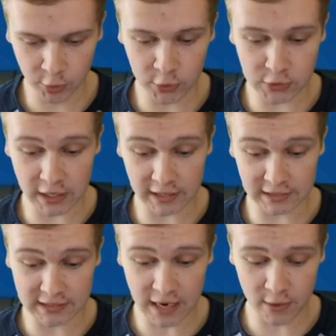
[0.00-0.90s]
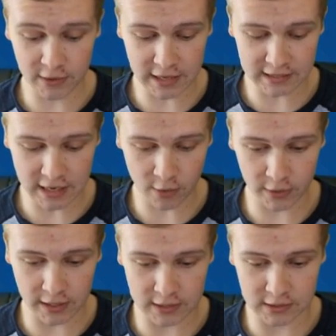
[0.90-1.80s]
Balloon's going to hit the tower. That
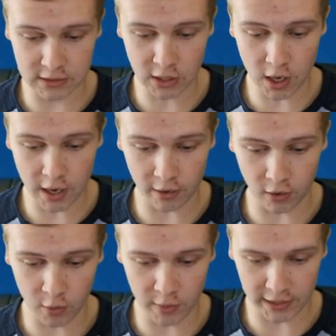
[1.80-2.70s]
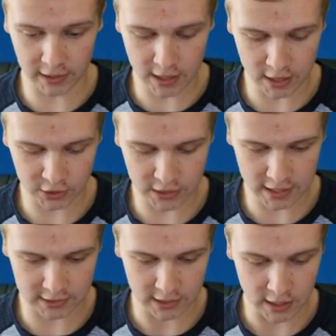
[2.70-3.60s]
tower is done. Oh my gosh,
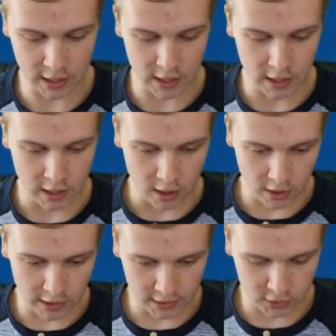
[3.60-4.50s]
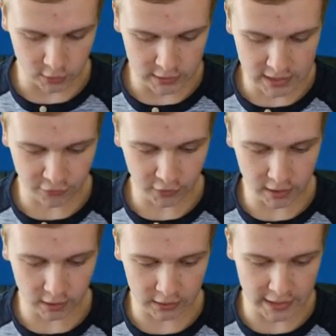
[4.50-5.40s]
yes. Alright, so he's definitely
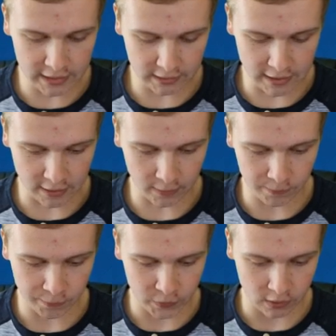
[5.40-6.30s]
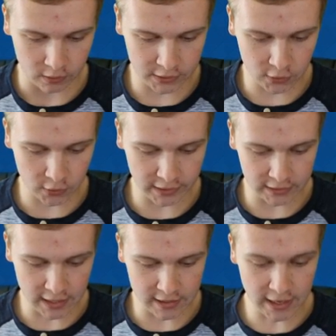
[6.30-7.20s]
going to lightning now. Let's go like
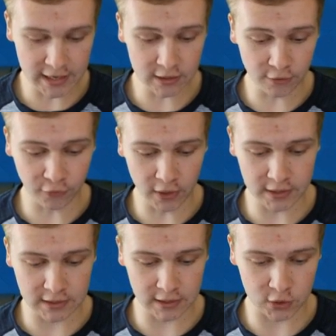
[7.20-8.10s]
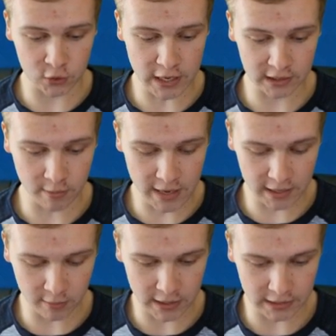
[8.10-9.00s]
that. Knight in the front to distract the
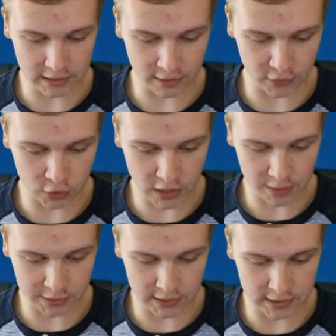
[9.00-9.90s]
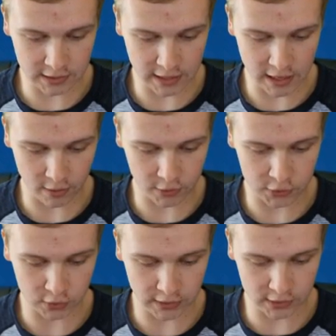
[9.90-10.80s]
Mega Minion. If he drops it, he's going to arrow.
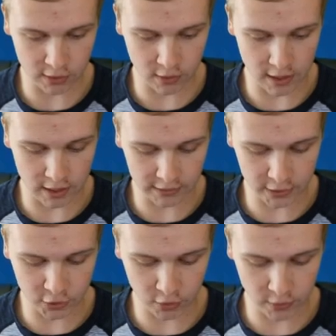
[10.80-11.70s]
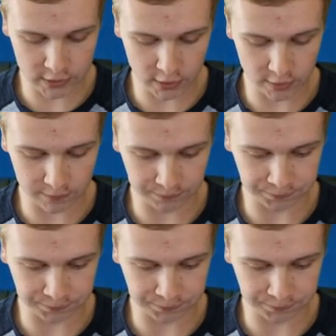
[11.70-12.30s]
So let's go Electro Wizard.